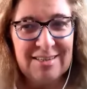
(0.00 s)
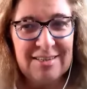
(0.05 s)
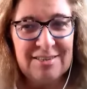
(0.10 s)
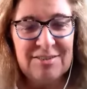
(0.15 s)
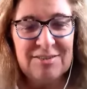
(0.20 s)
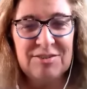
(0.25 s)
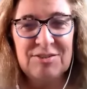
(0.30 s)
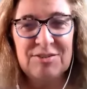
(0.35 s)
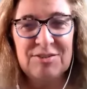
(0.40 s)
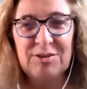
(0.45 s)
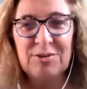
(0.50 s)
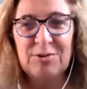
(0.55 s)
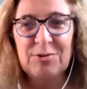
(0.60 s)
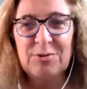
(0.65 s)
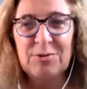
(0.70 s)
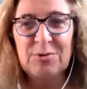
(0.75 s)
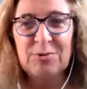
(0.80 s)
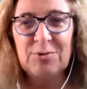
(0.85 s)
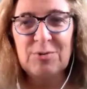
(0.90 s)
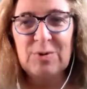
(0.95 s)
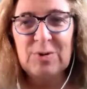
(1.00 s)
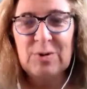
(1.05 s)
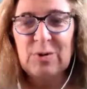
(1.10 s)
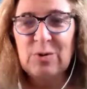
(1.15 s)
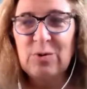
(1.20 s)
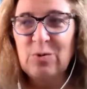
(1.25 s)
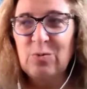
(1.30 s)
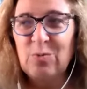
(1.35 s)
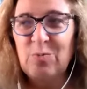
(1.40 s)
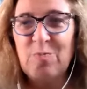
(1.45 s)
So,
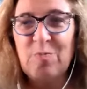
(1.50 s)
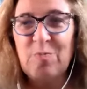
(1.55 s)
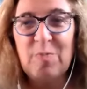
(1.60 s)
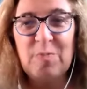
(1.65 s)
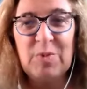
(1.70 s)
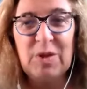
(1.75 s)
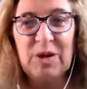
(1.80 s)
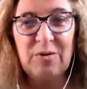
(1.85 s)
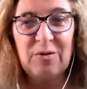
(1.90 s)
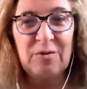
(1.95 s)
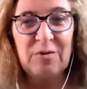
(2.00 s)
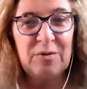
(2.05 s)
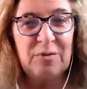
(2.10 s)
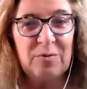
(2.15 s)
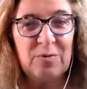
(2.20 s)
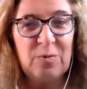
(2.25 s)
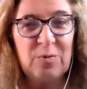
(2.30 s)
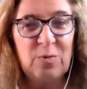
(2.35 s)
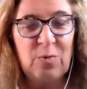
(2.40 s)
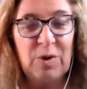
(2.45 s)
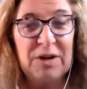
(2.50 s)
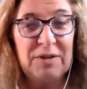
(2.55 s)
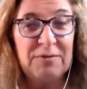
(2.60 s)
what